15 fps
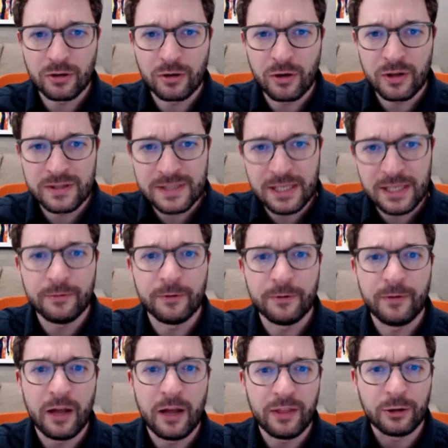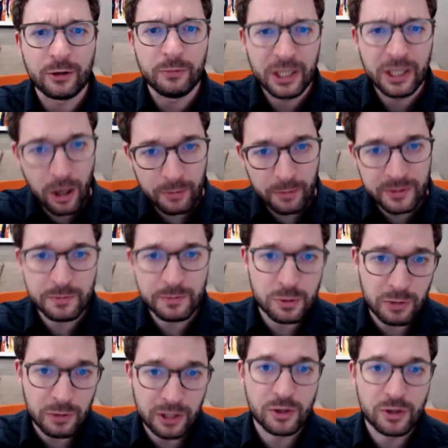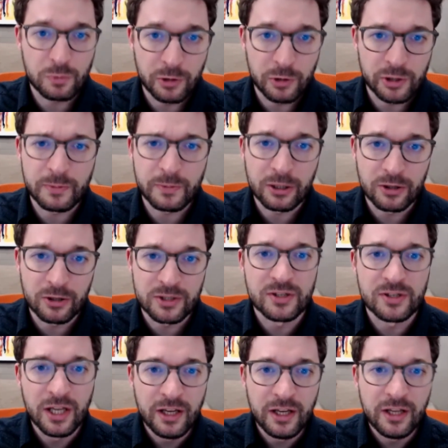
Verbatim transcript: conceive of how there could be commerce between those worlds because,